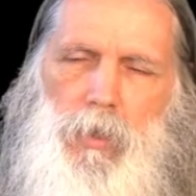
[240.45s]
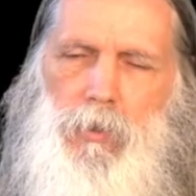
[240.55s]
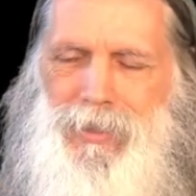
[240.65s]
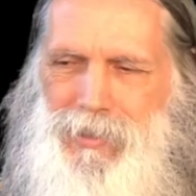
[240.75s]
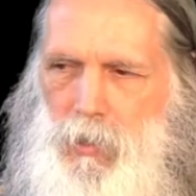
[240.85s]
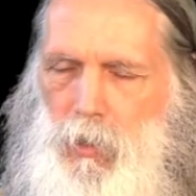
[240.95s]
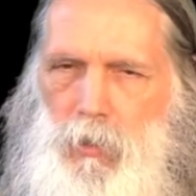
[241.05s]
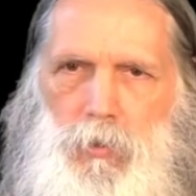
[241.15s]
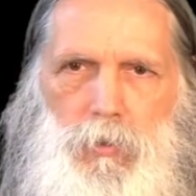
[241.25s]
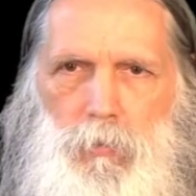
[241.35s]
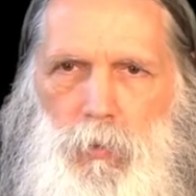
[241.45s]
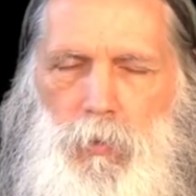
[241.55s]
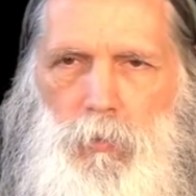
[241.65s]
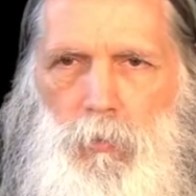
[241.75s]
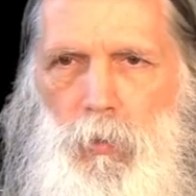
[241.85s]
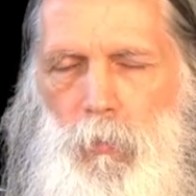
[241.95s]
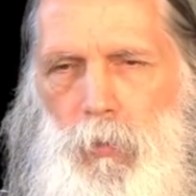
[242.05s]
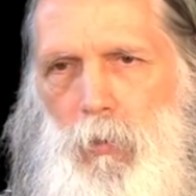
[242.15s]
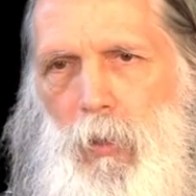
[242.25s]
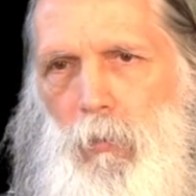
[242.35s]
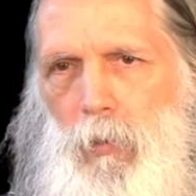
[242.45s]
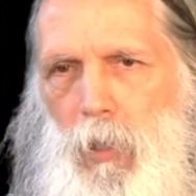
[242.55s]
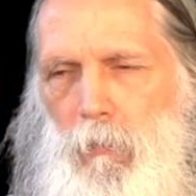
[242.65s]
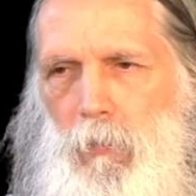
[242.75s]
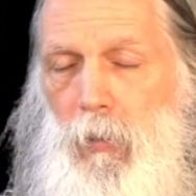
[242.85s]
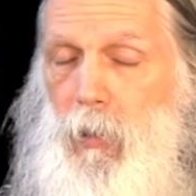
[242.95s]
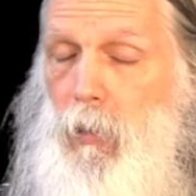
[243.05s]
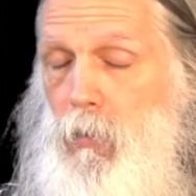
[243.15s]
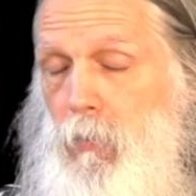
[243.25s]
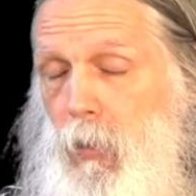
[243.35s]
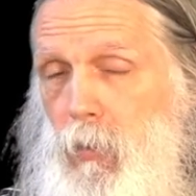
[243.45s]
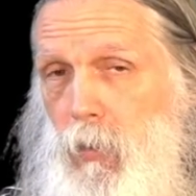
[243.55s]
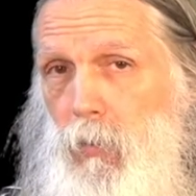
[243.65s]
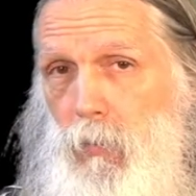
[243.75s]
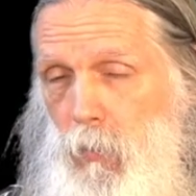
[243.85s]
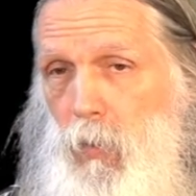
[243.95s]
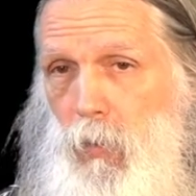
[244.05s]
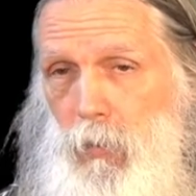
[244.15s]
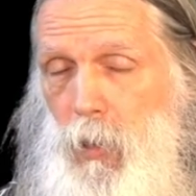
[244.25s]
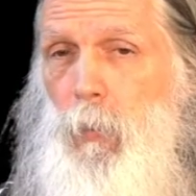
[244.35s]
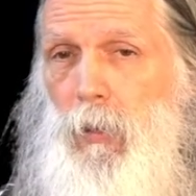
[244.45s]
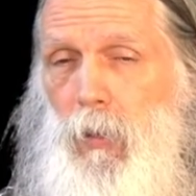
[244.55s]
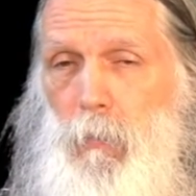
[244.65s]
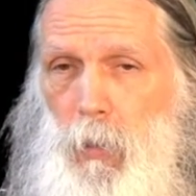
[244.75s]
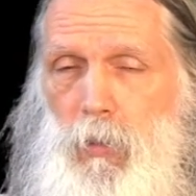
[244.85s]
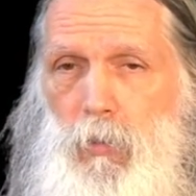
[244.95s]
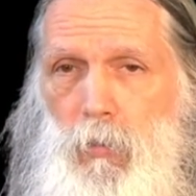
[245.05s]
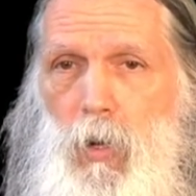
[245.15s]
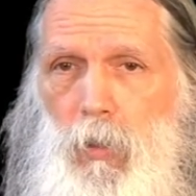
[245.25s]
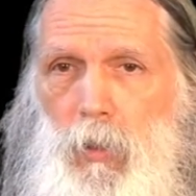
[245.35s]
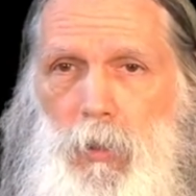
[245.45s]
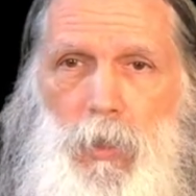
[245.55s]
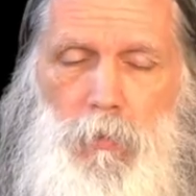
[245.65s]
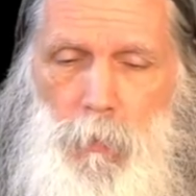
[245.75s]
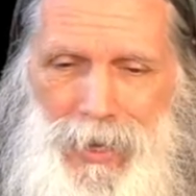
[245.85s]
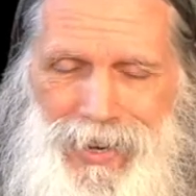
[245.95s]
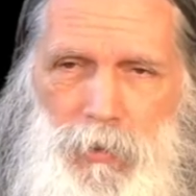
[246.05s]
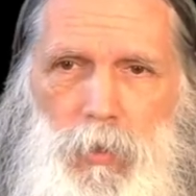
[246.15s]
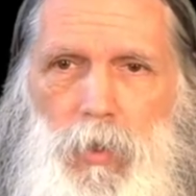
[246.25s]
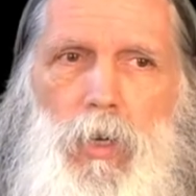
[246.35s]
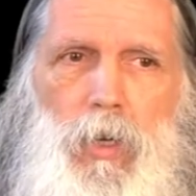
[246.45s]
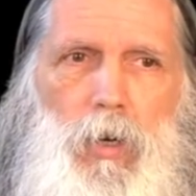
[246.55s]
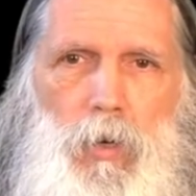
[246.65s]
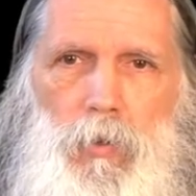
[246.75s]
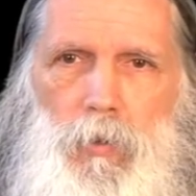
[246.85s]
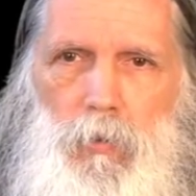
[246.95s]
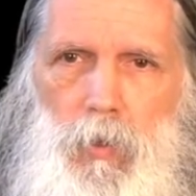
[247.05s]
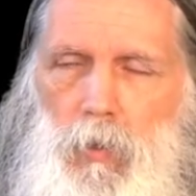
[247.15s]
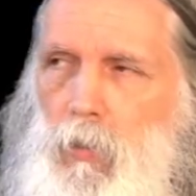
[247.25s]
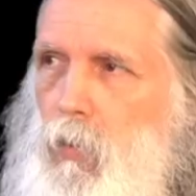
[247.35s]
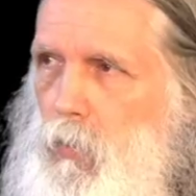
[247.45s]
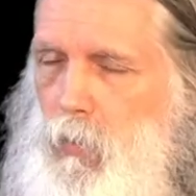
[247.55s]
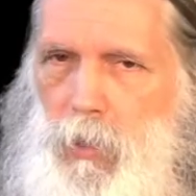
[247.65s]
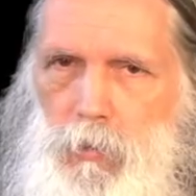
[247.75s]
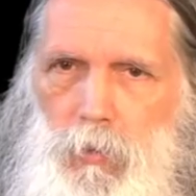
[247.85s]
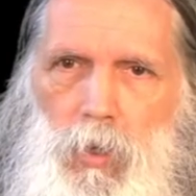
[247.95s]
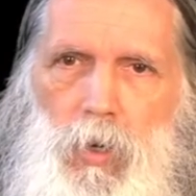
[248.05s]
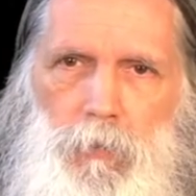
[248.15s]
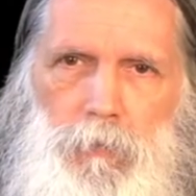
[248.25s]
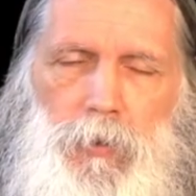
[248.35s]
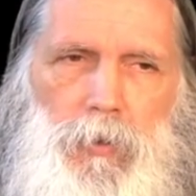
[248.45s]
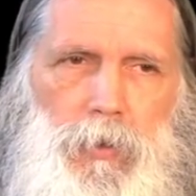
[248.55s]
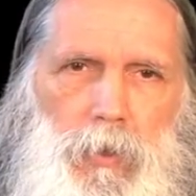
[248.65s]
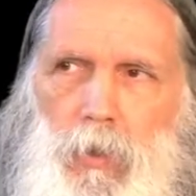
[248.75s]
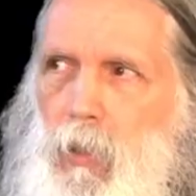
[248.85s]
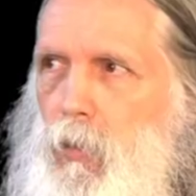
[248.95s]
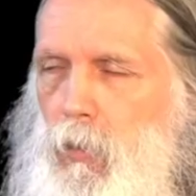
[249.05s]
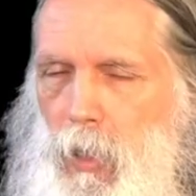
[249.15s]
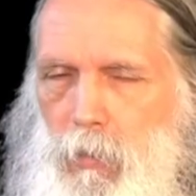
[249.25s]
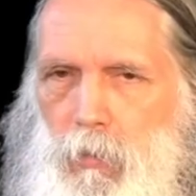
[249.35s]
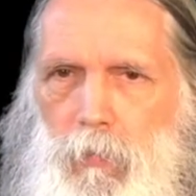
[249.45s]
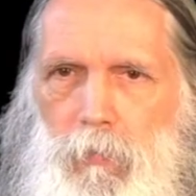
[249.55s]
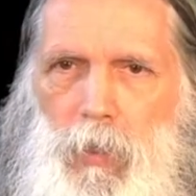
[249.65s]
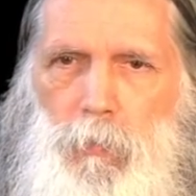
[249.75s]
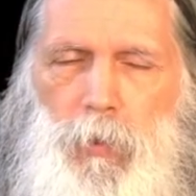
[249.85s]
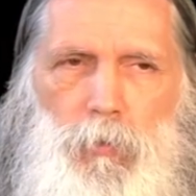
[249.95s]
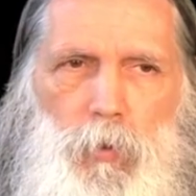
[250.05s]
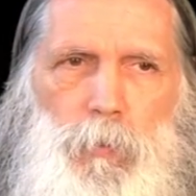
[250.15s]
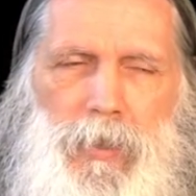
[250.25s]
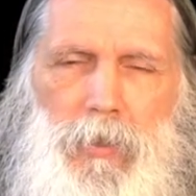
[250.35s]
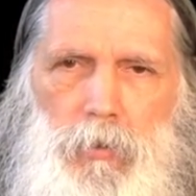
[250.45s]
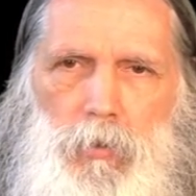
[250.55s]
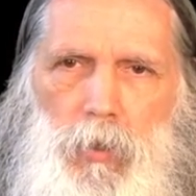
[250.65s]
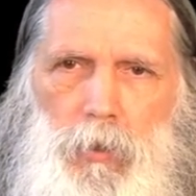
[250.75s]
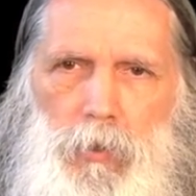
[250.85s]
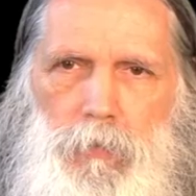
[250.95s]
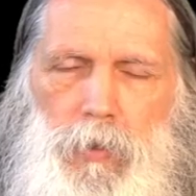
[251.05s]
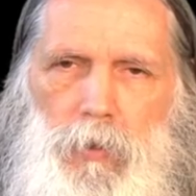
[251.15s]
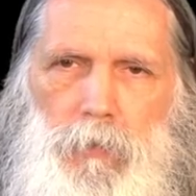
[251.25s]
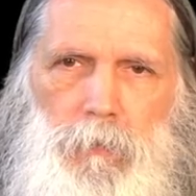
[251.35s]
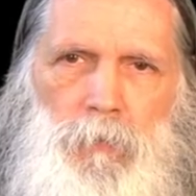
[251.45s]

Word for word: sixty hertz, we're, what we're doing with that field, and those fields are, are typically much stronger. They overpower our, our natural heart field that in a natural environment would be the strongest field.